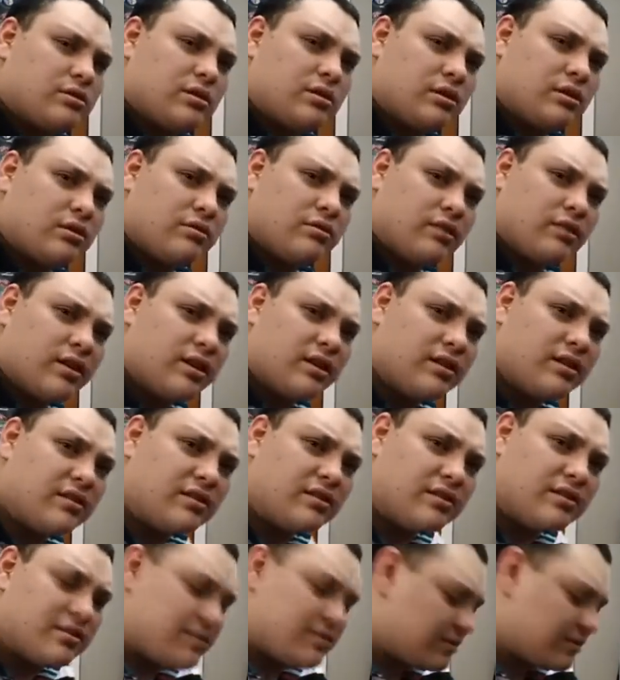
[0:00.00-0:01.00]
think it
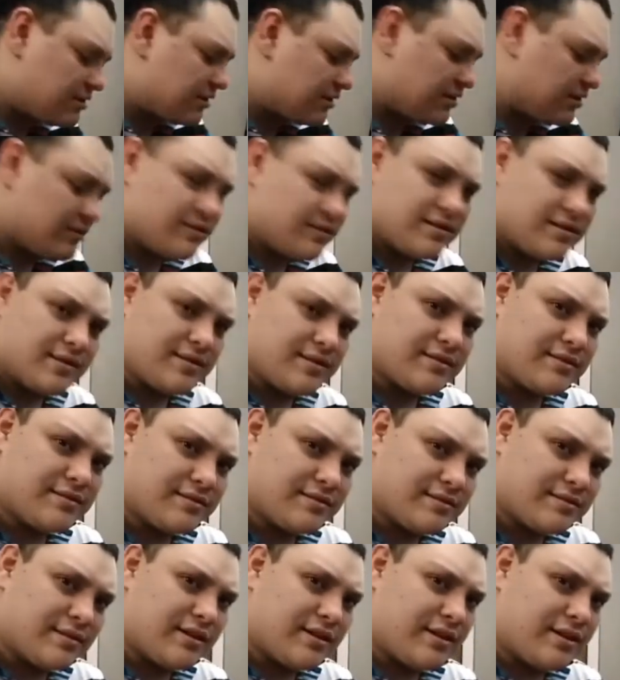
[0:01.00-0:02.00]
does because
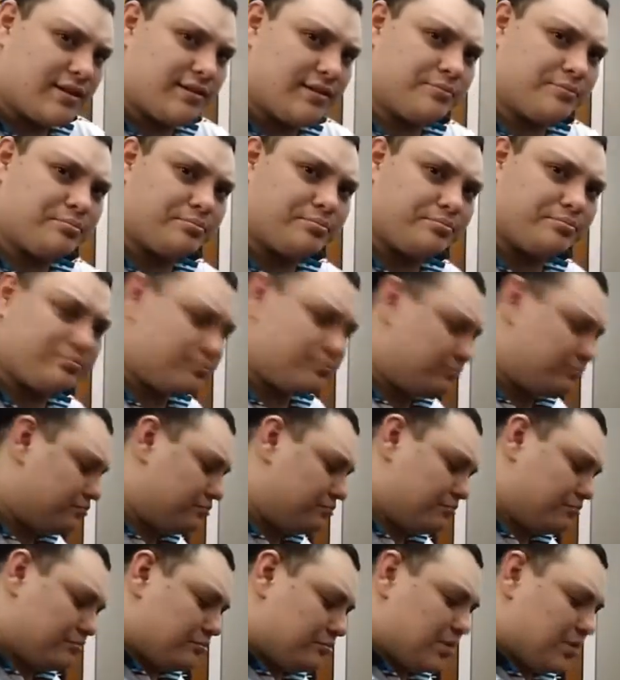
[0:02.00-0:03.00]
I
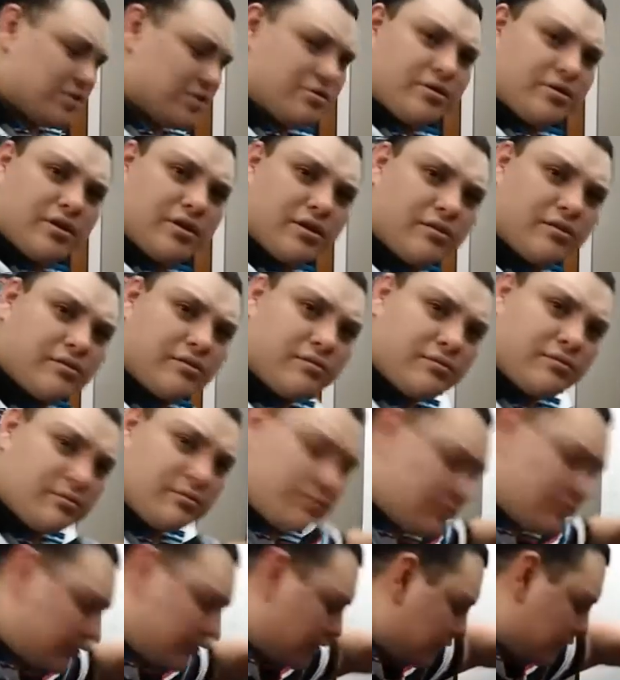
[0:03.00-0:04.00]
measured it.
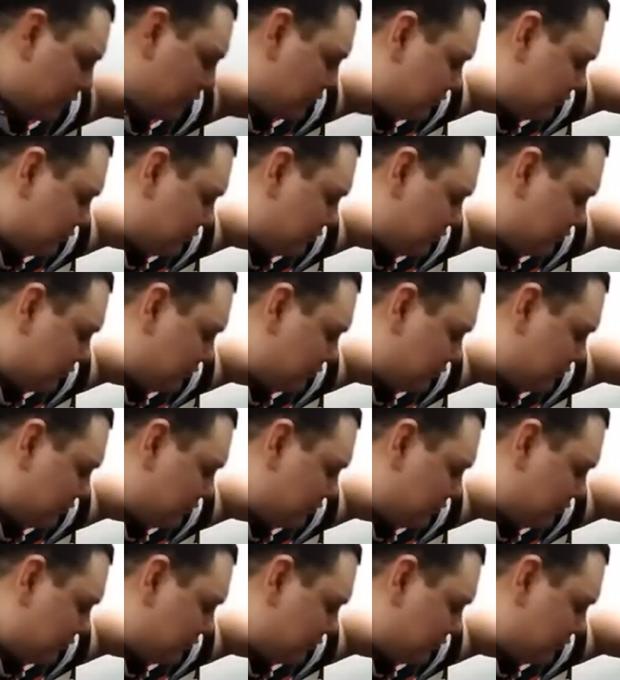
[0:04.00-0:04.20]
So